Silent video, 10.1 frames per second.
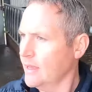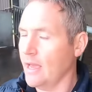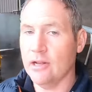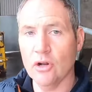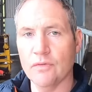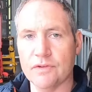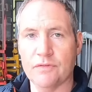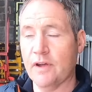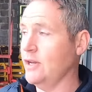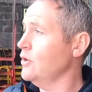I'd love to
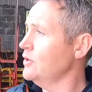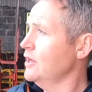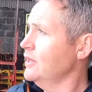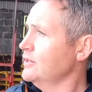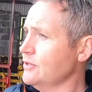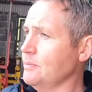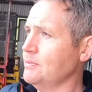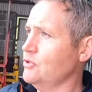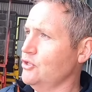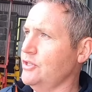find out
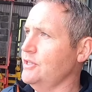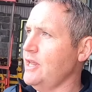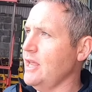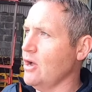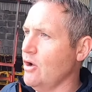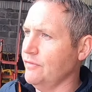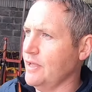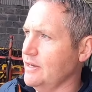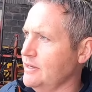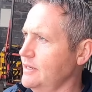something just to take off
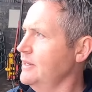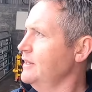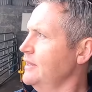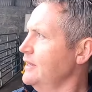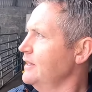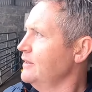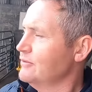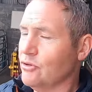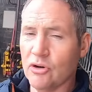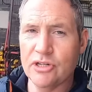that
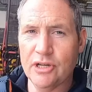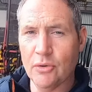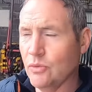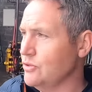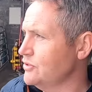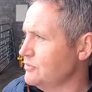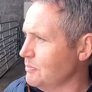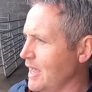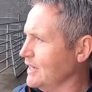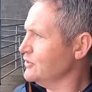dirty old
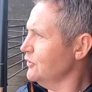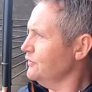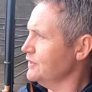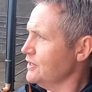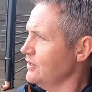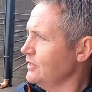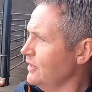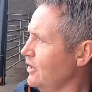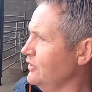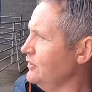black stuff that's on
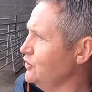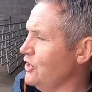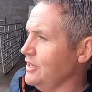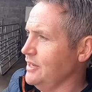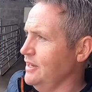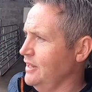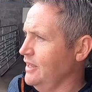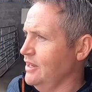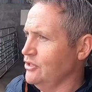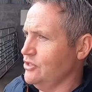the sheeting,
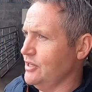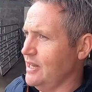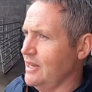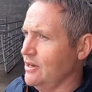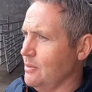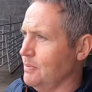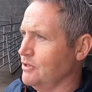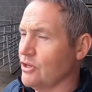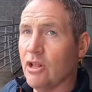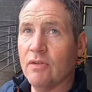just to clean it up,
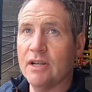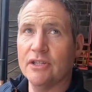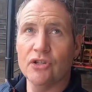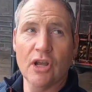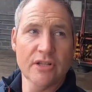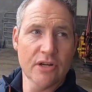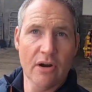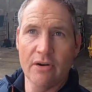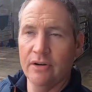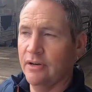because all the rest of the sheds are